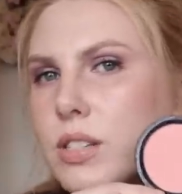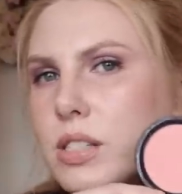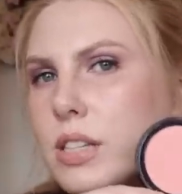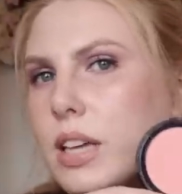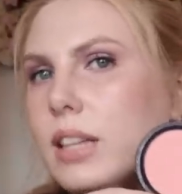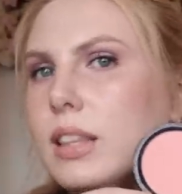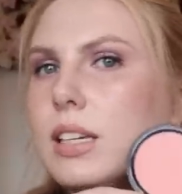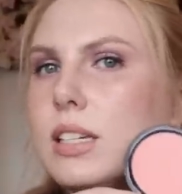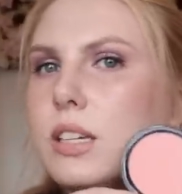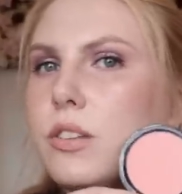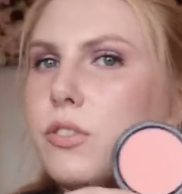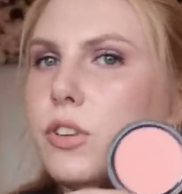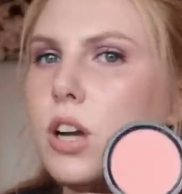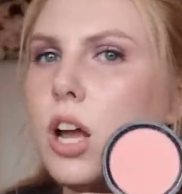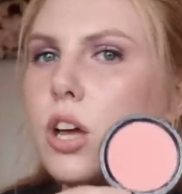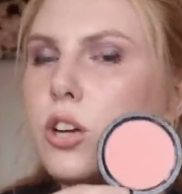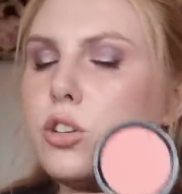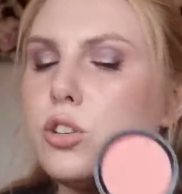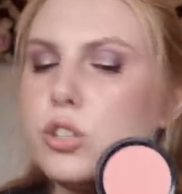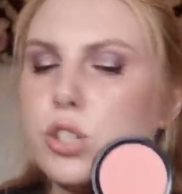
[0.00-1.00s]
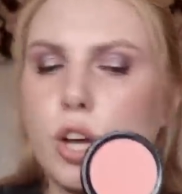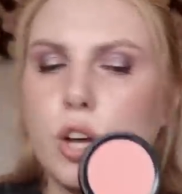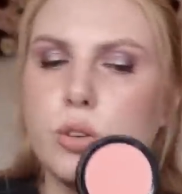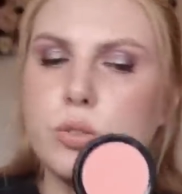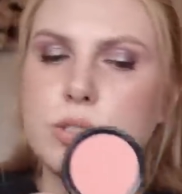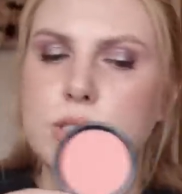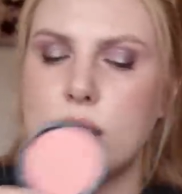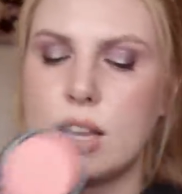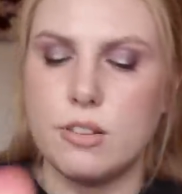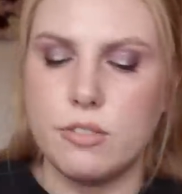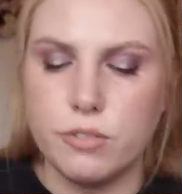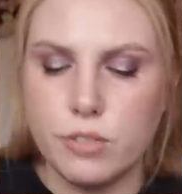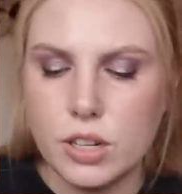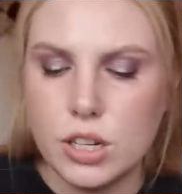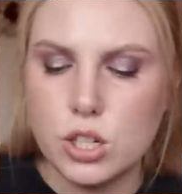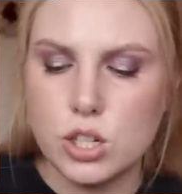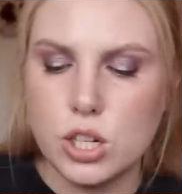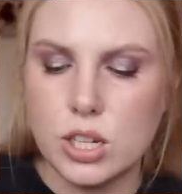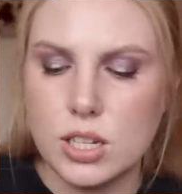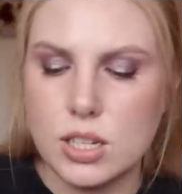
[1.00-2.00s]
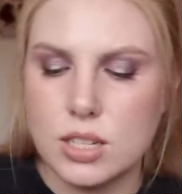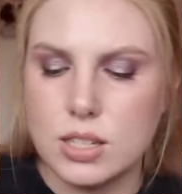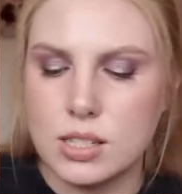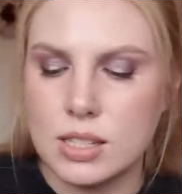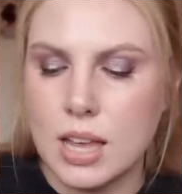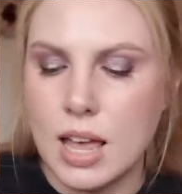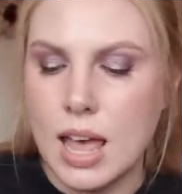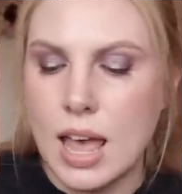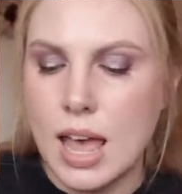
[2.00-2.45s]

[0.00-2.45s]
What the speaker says: slightly different undertones and finishes.